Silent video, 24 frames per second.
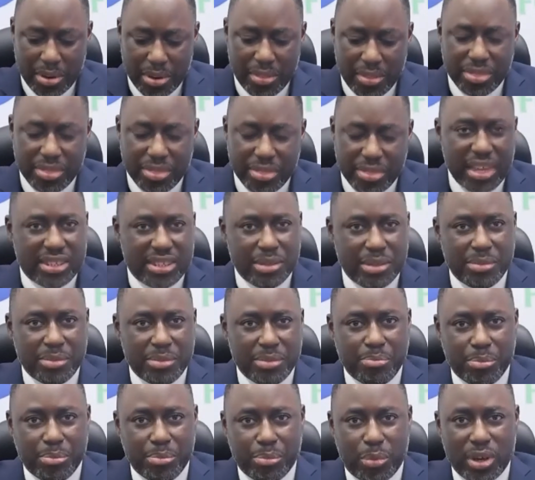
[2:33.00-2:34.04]

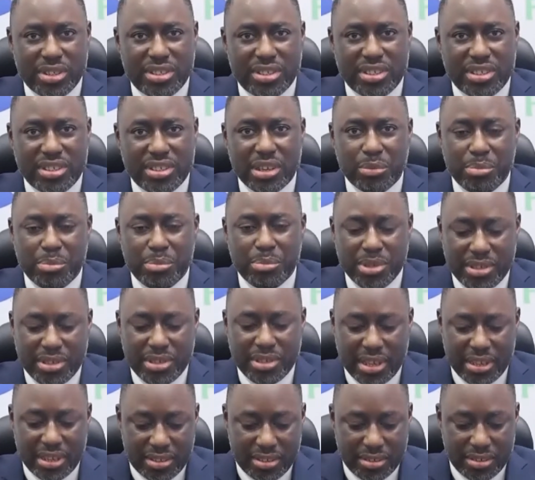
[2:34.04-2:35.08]

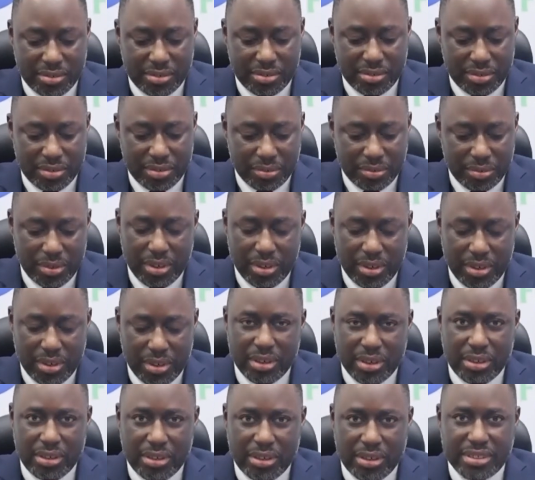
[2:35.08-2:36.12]
30.7%.
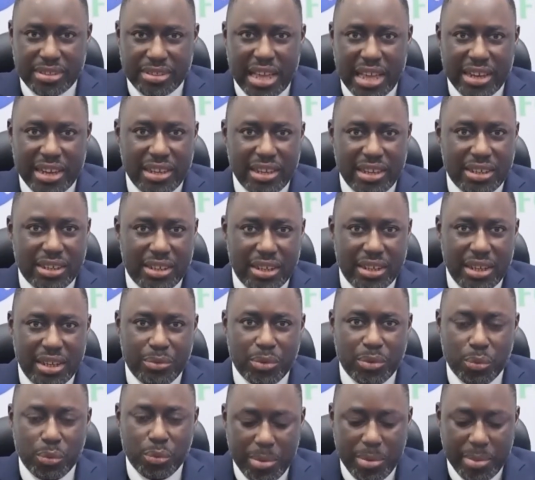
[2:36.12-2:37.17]
Sadly,
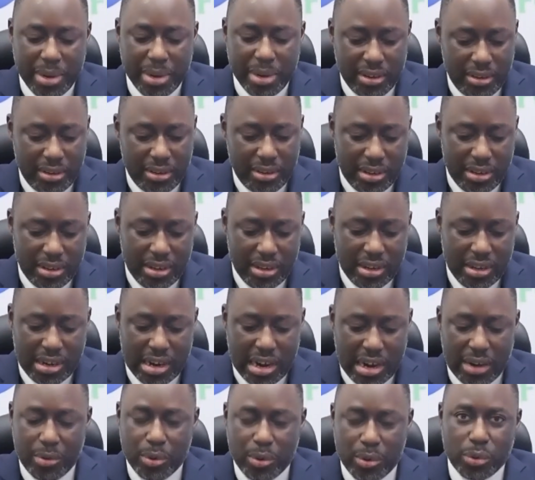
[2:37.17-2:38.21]
even women
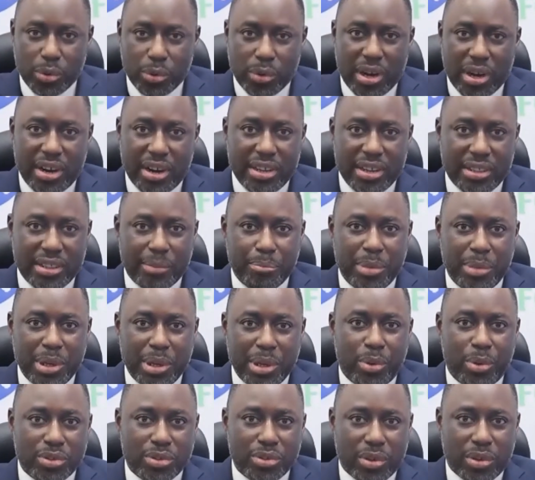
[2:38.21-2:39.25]
are also carrying the big
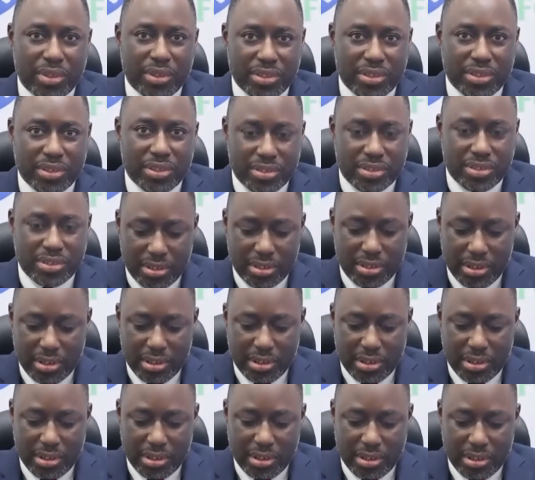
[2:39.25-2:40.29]
brunt of this.
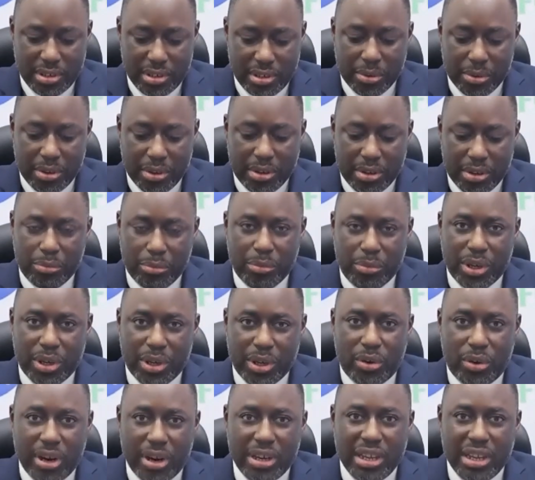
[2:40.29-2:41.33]
We
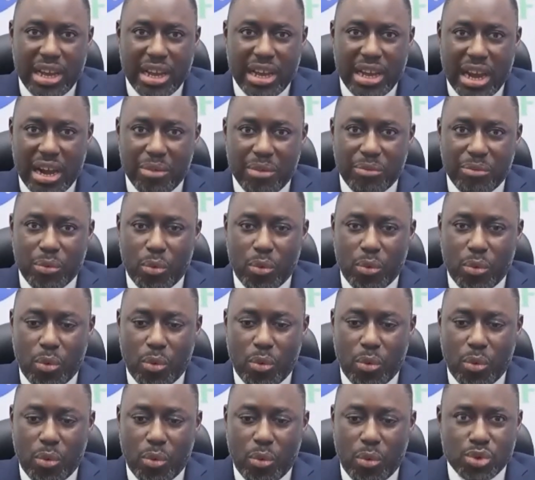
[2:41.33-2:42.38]
currently have
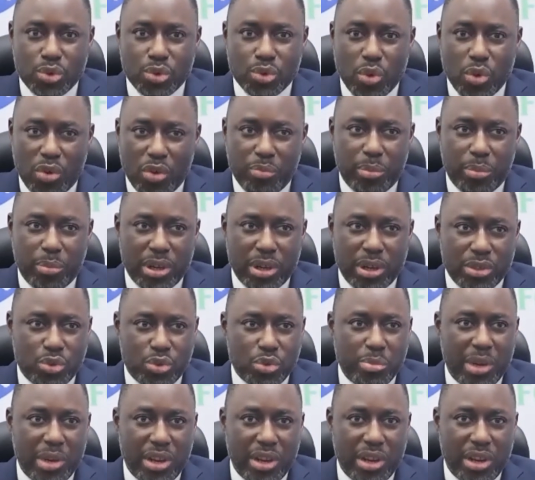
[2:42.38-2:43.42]
over 12.2
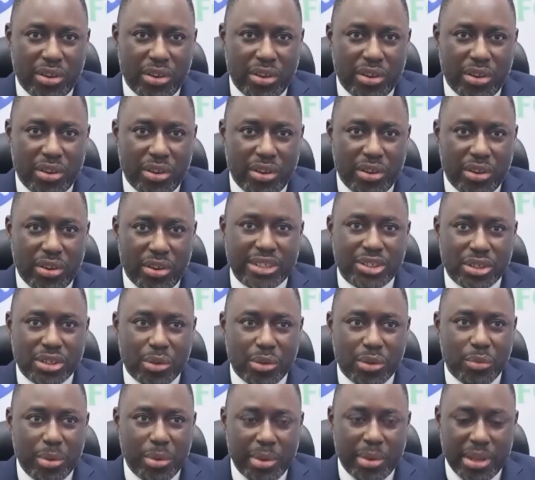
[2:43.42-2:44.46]
million Nigerian
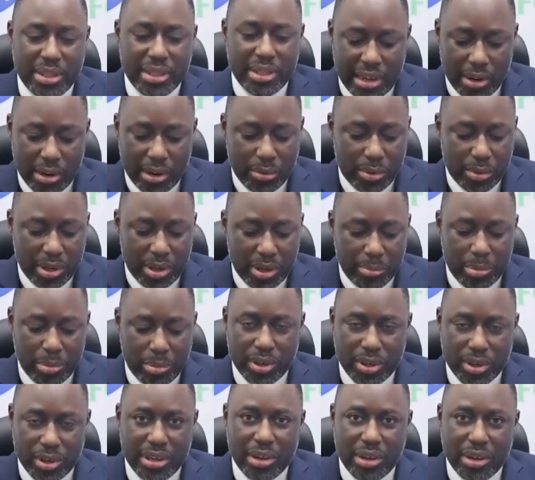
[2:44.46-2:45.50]
women that are
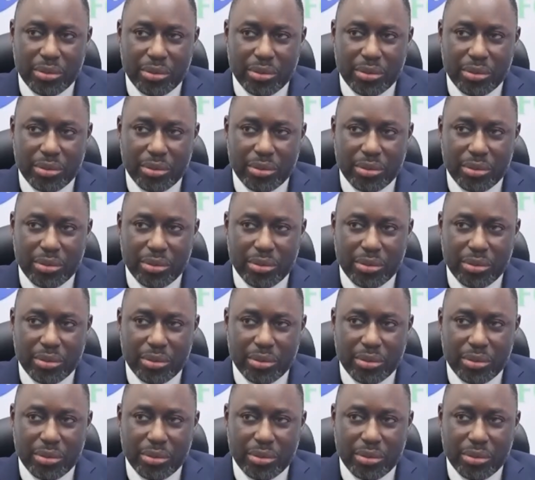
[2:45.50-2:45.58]
unemployed. Now,